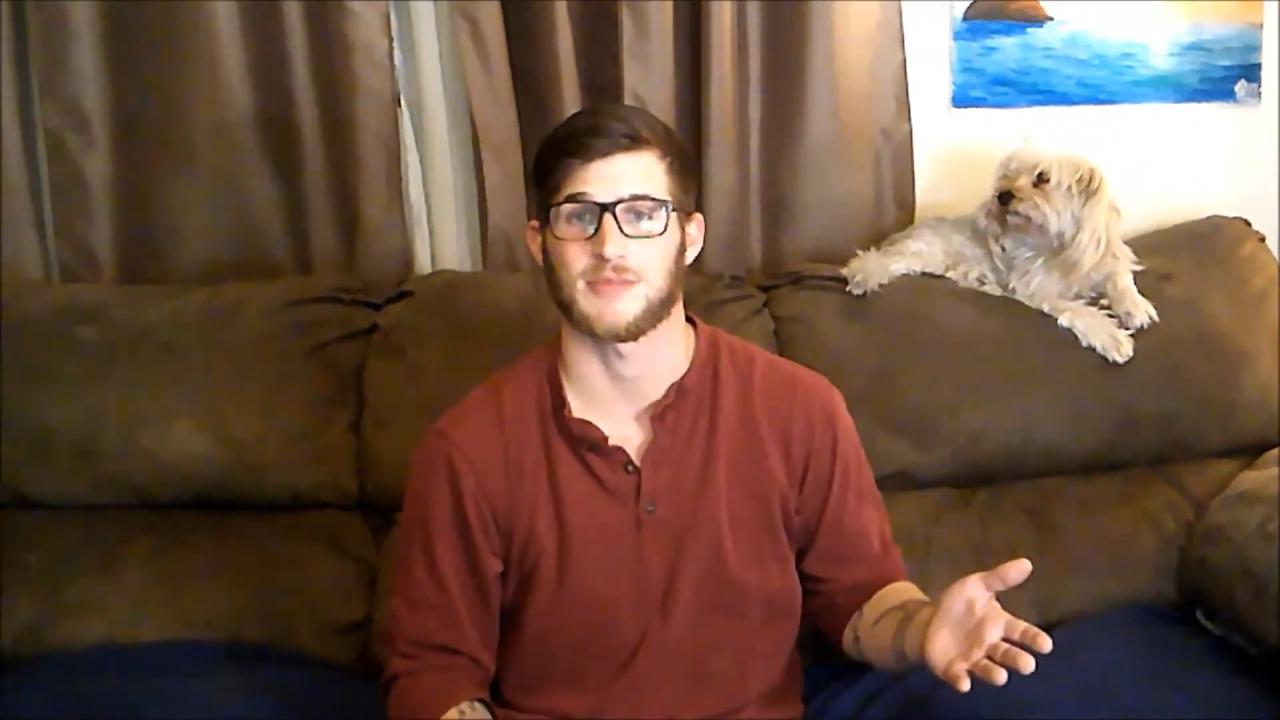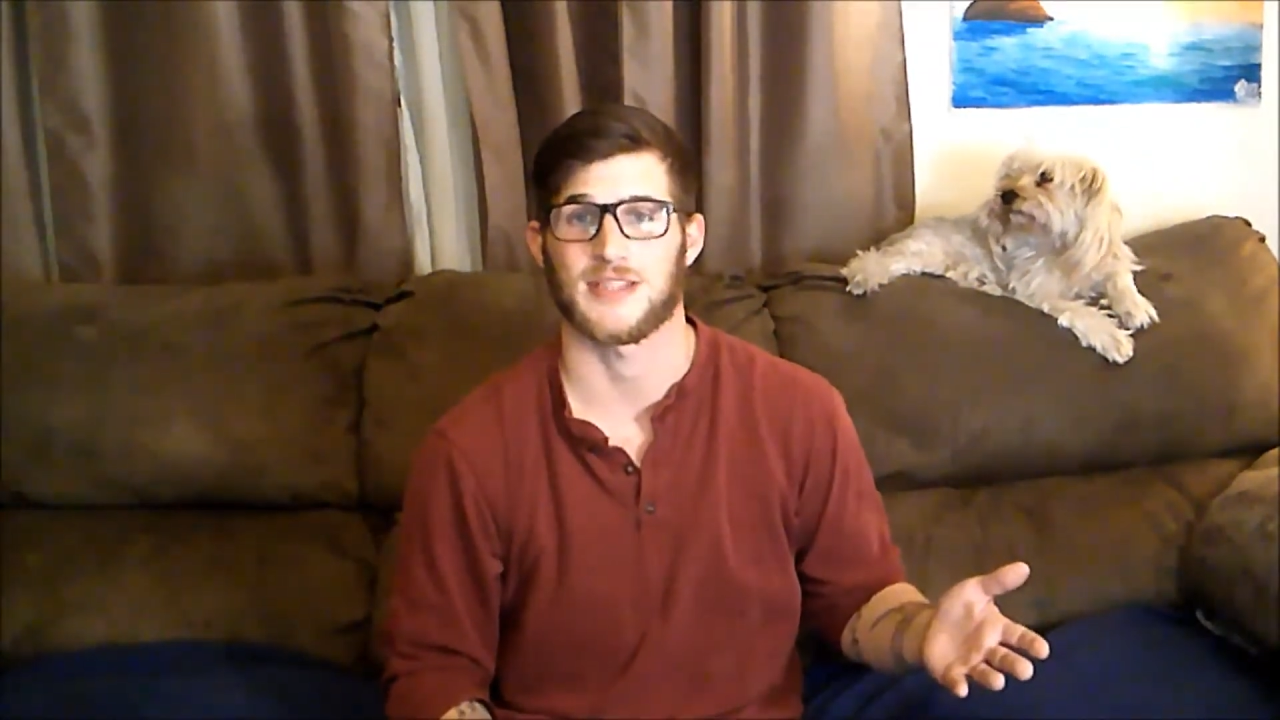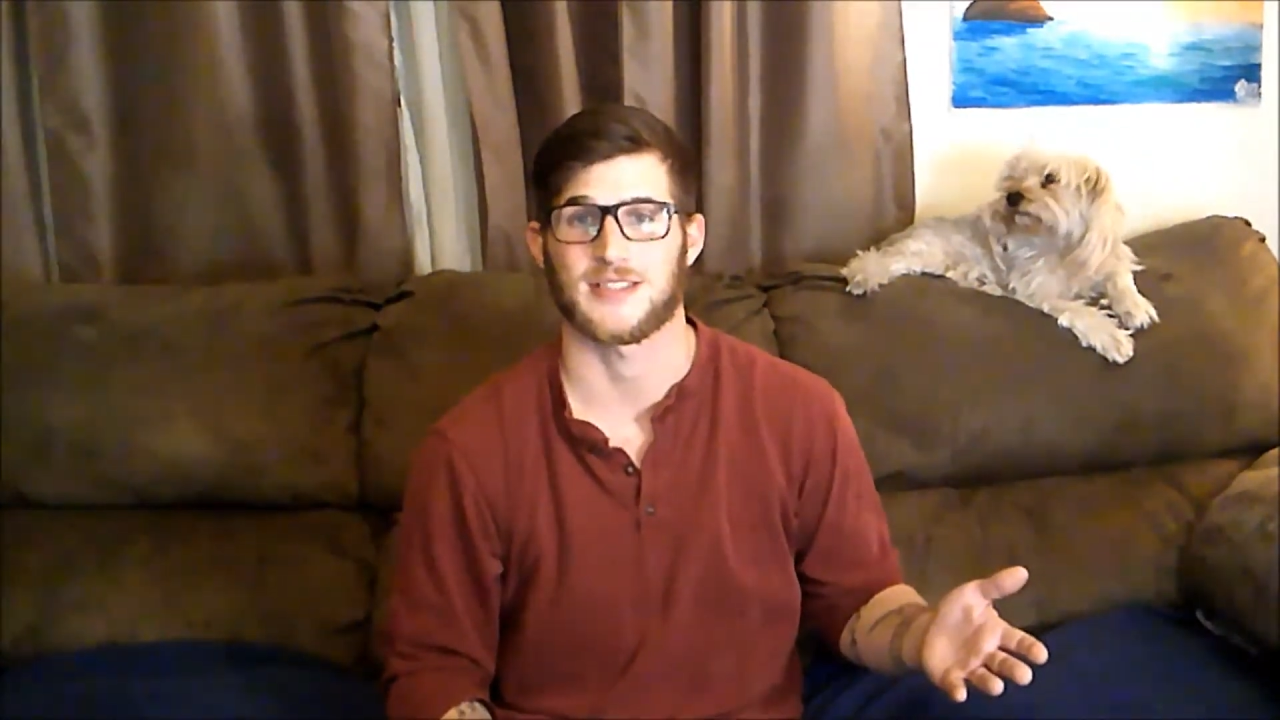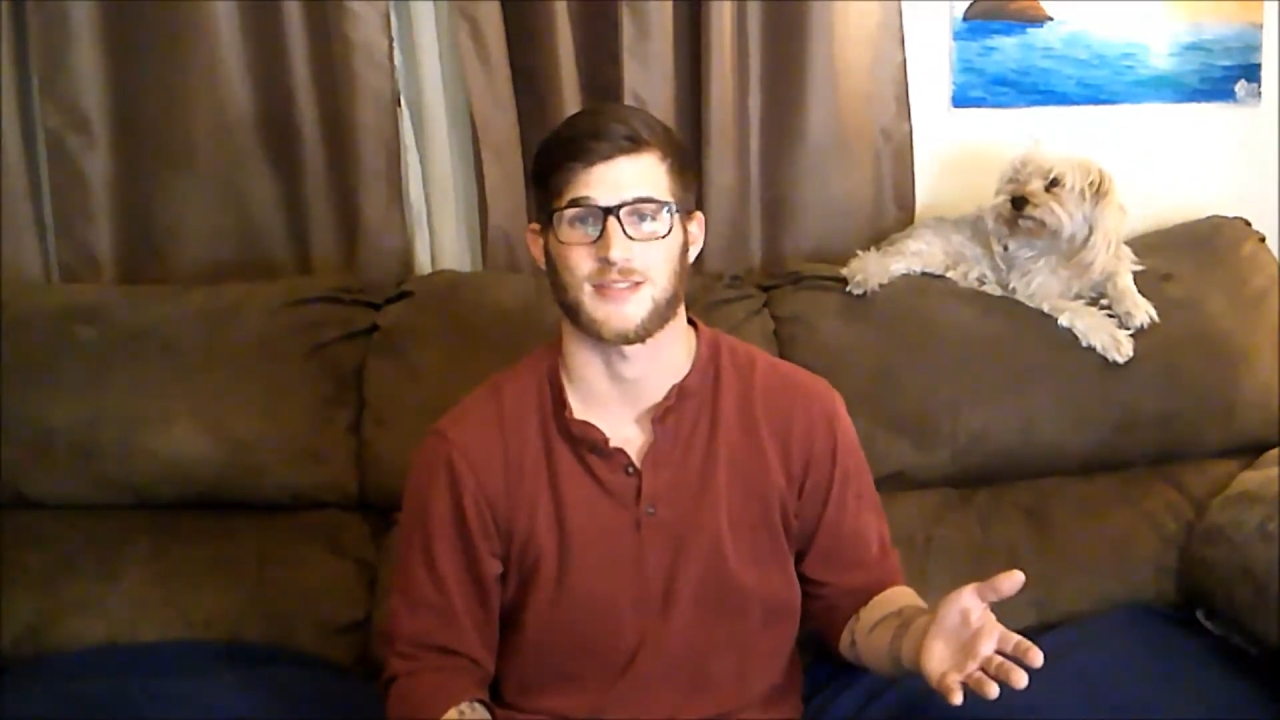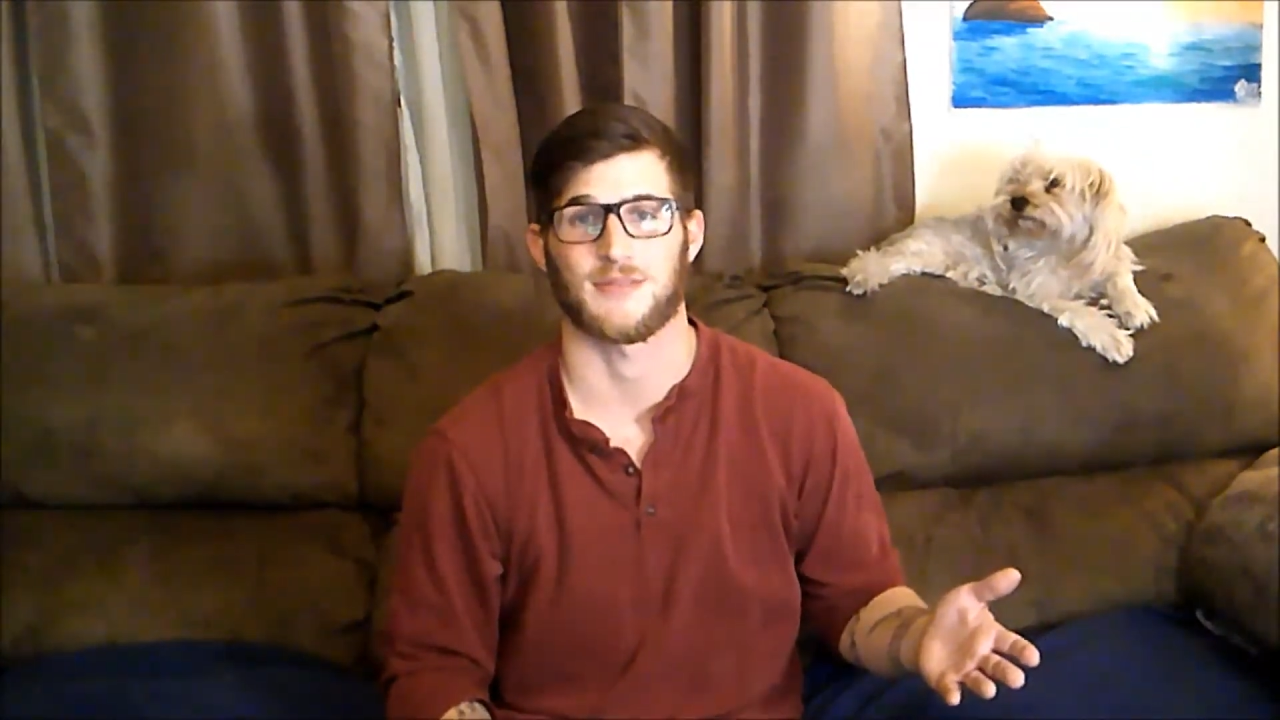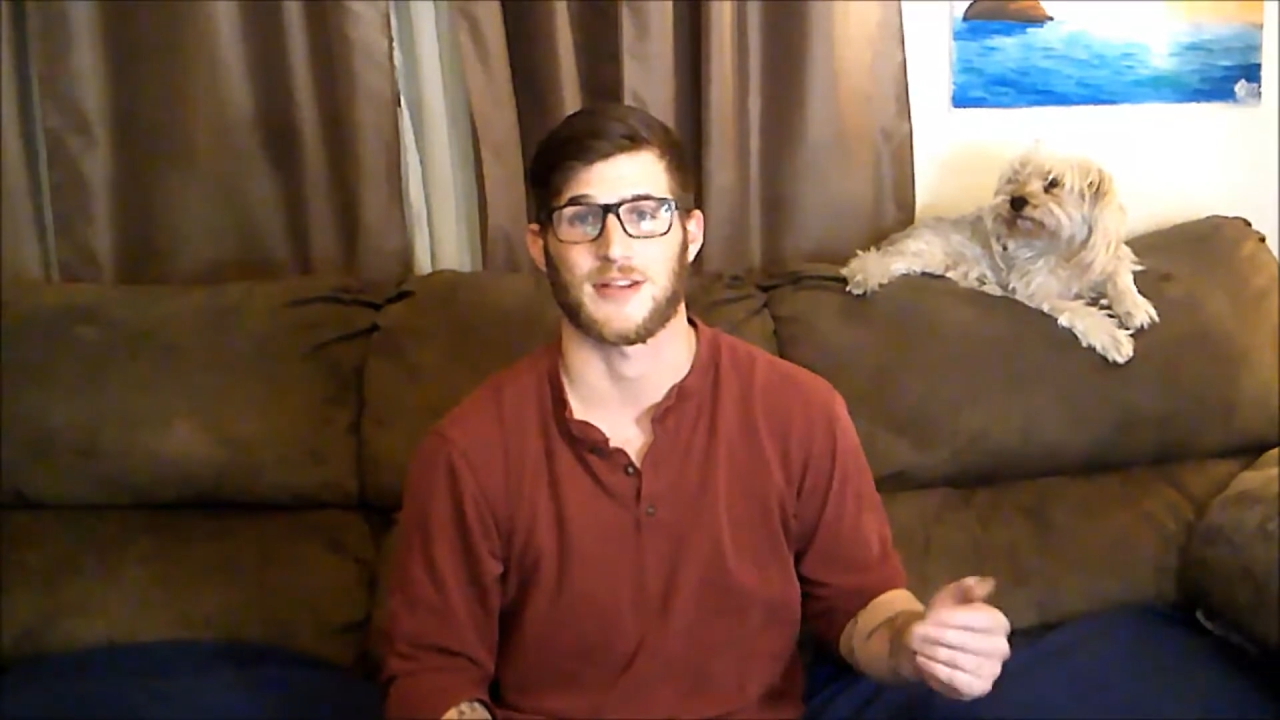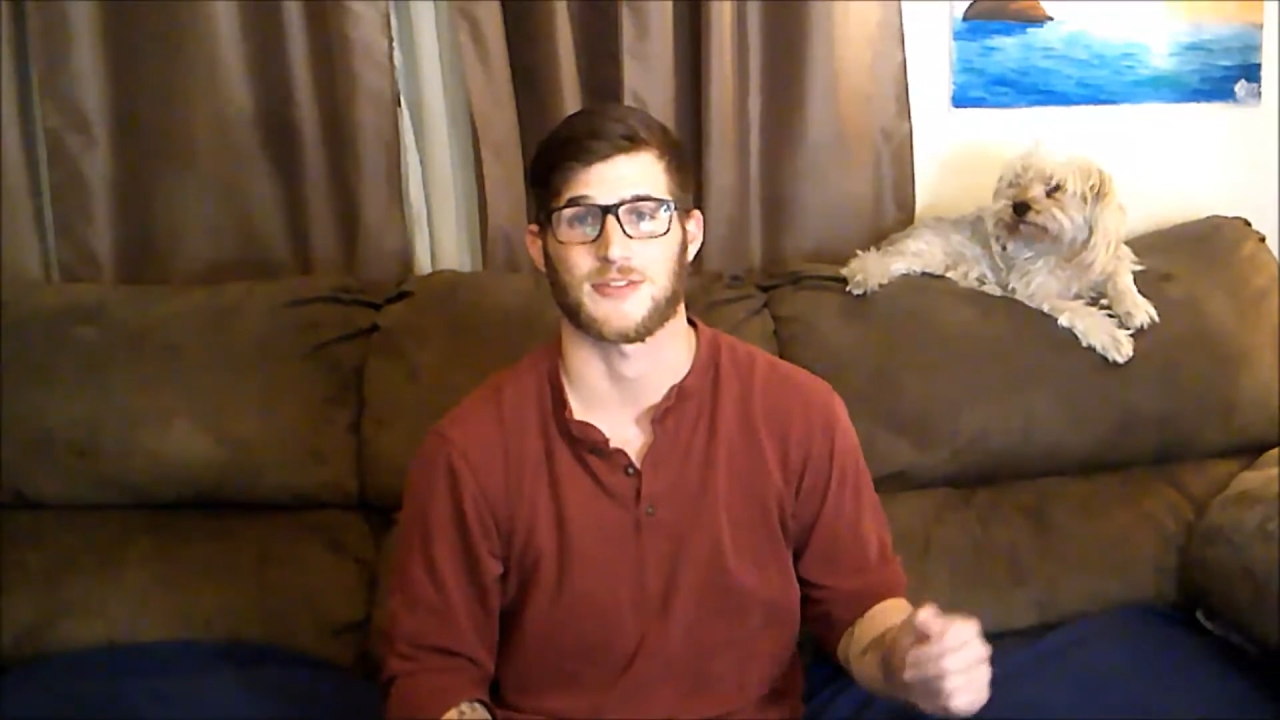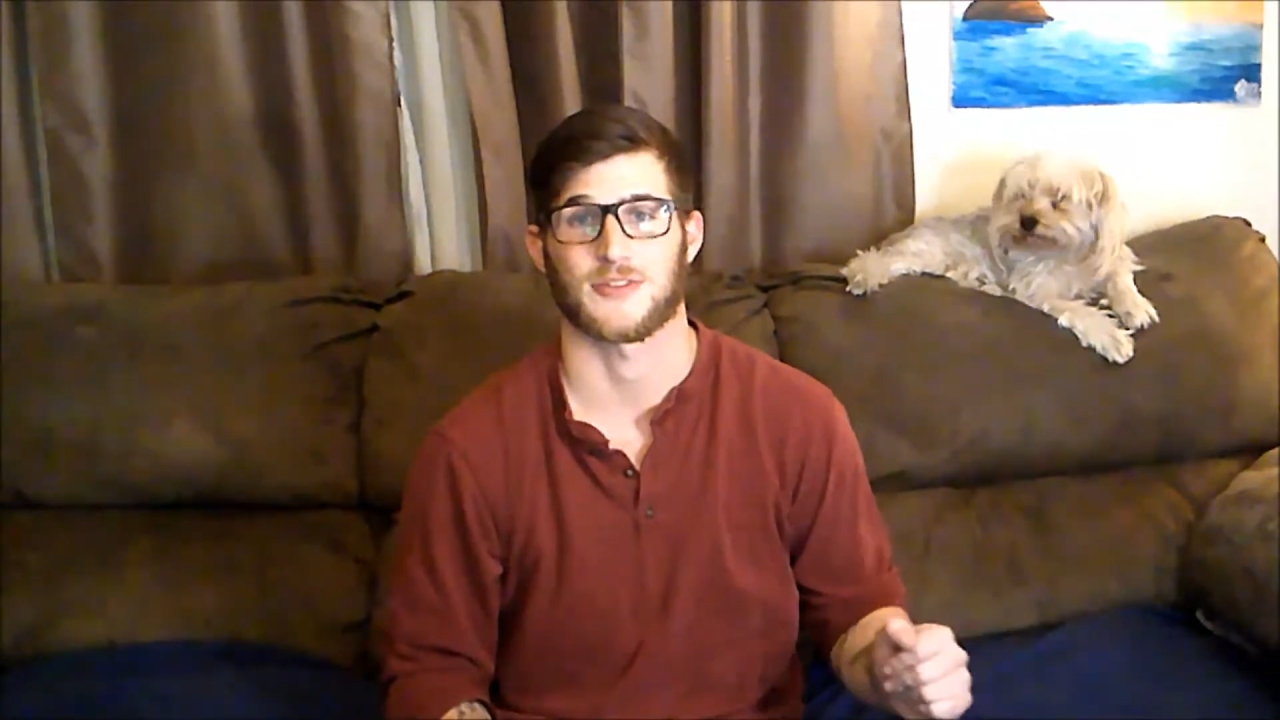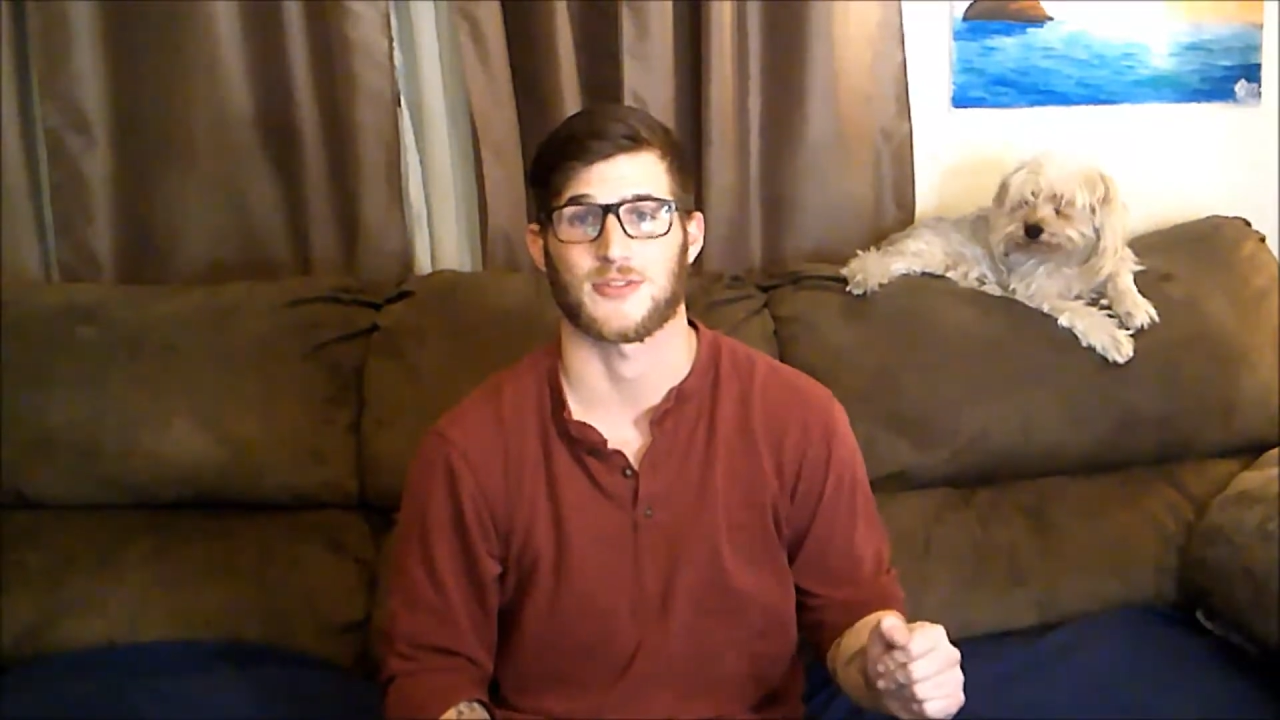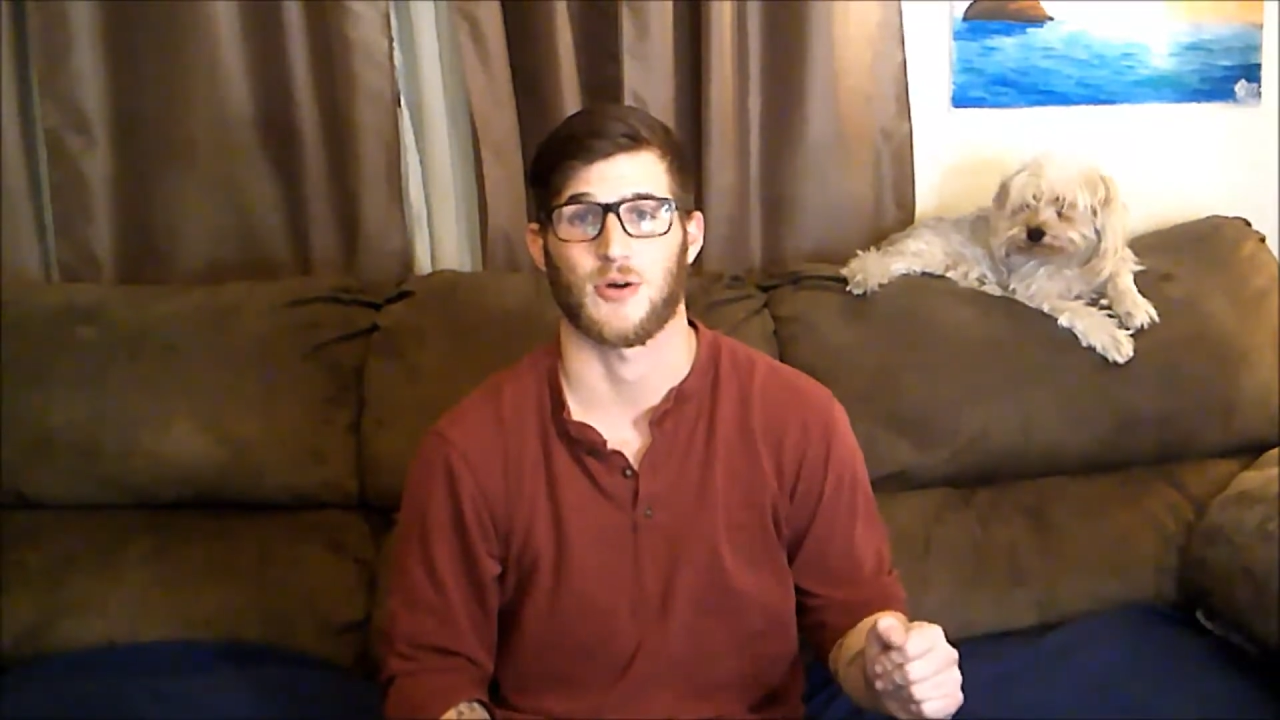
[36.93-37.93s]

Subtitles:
of these adventures,